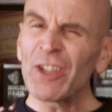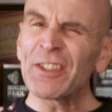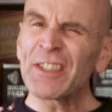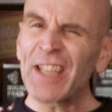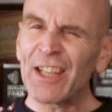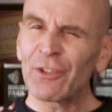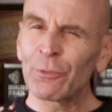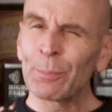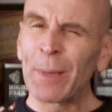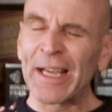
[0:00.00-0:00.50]

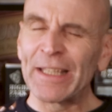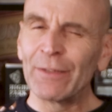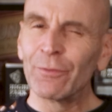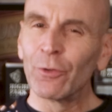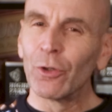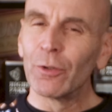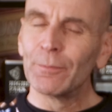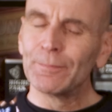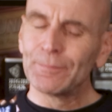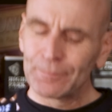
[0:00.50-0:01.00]
gets my
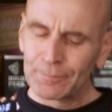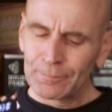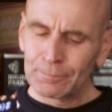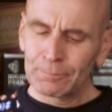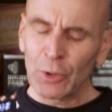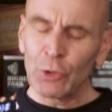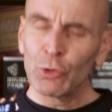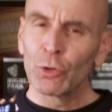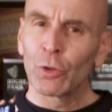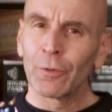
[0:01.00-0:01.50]
vote,
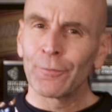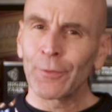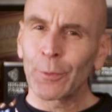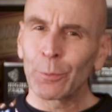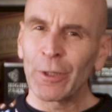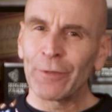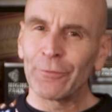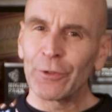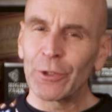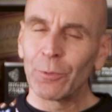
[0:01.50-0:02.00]
but you go for
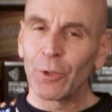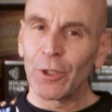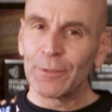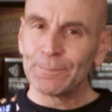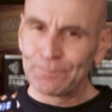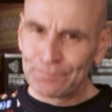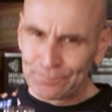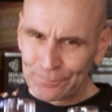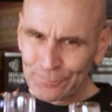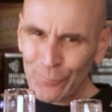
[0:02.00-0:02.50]
whatever you want.
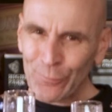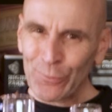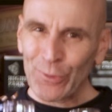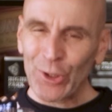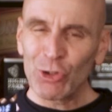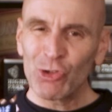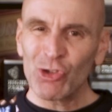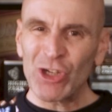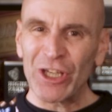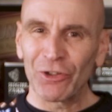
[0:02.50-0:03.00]

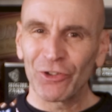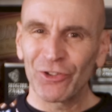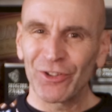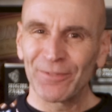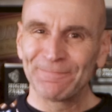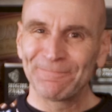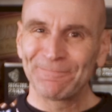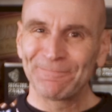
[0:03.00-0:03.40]
Cheers.